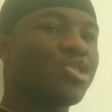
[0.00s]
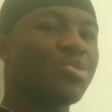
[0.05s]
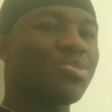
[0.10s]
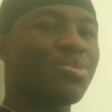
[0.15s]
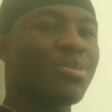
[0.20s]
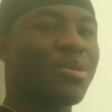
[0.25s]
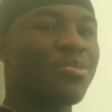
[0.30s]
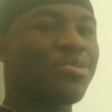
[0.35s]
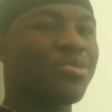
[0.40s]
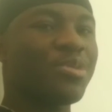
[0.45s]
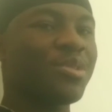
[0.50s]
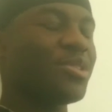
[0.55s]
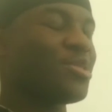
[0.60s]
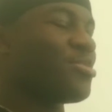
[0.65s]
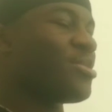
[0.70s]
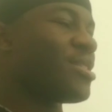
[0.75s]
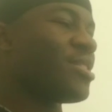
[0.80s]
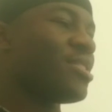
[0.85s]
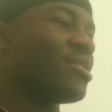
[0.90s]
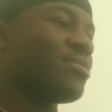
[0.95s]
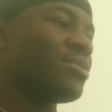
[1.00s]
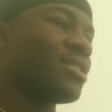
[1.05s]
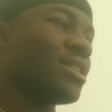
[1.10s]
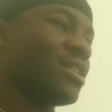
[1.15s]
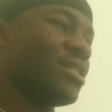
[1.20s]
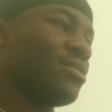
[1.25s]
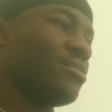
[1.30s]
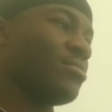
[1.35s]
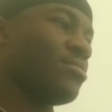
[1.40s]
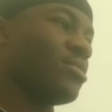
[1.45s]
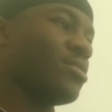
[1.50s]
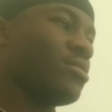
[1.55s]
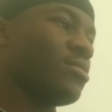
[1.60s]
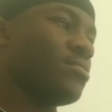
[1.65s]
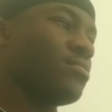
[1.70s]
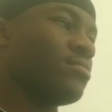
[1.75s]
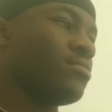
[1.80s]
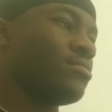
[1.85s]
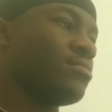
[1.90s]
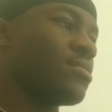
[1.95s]
of my friends about it. It was like,
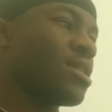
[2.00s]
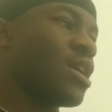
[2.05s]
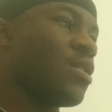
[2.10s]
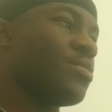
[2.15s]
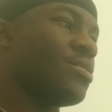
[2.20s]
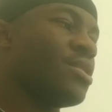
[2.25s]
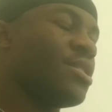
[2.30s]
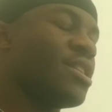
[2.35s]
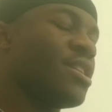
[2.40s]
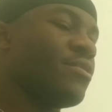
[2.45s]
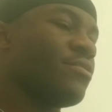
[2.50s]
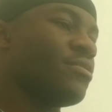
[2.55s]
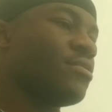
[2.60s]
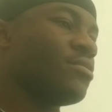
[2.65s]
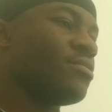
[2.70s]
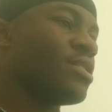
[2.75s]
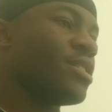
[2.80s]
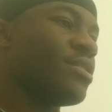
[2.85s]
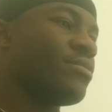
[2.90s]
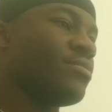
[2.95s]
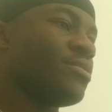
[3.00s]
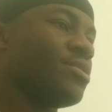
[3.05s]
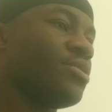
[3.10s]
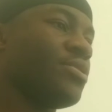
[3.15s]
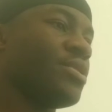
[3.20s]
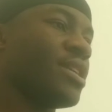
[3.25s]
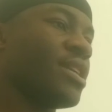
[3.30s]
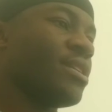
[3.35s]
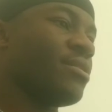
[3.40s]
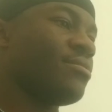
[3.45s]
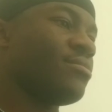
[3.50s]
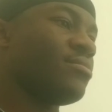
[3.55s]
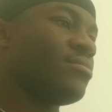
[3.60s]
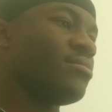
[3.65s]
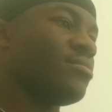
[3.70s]
bro, I would never, ever do that.